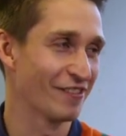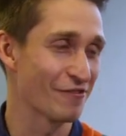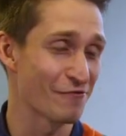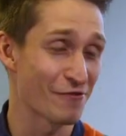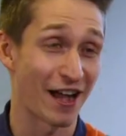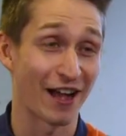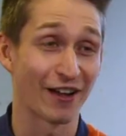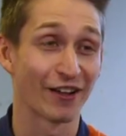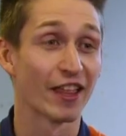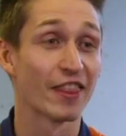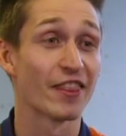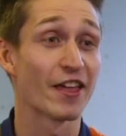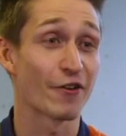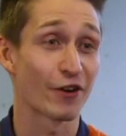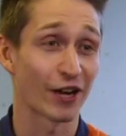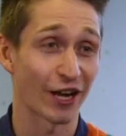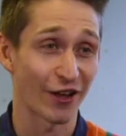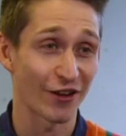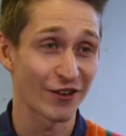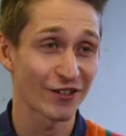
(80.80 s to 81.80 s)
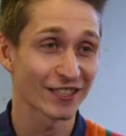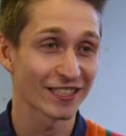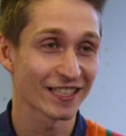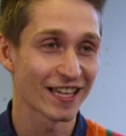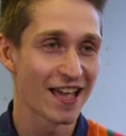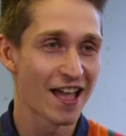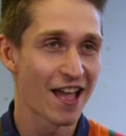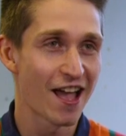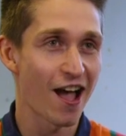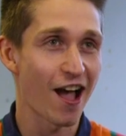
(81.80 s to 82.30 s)
well, there are
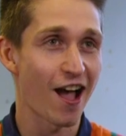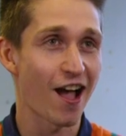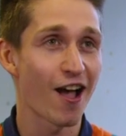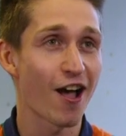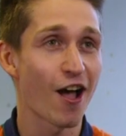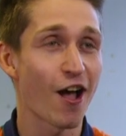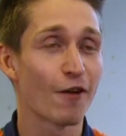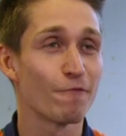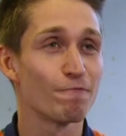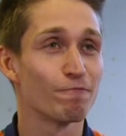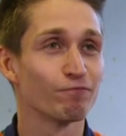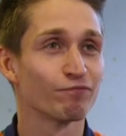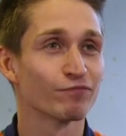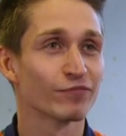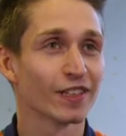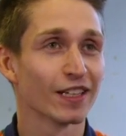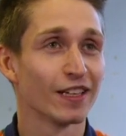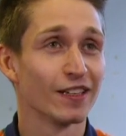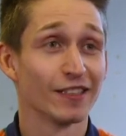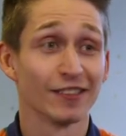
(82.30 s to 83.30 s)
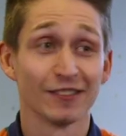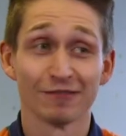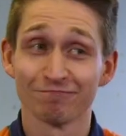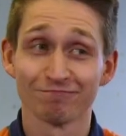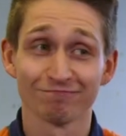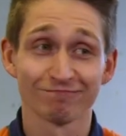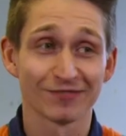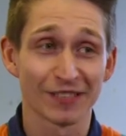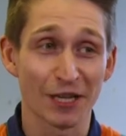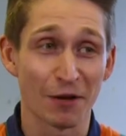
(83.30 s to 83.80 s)
loads.
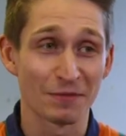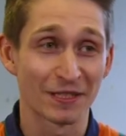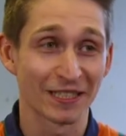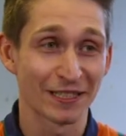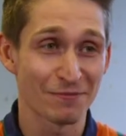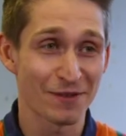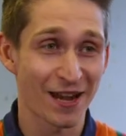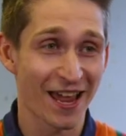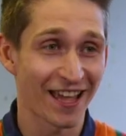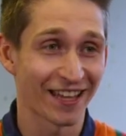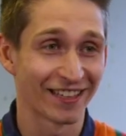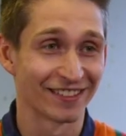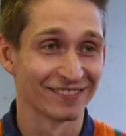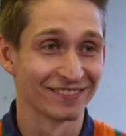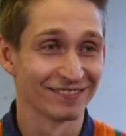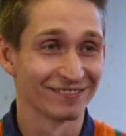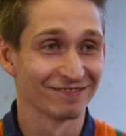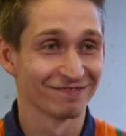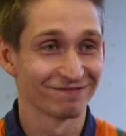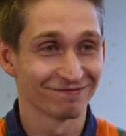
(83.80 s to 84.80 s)
Come see the play.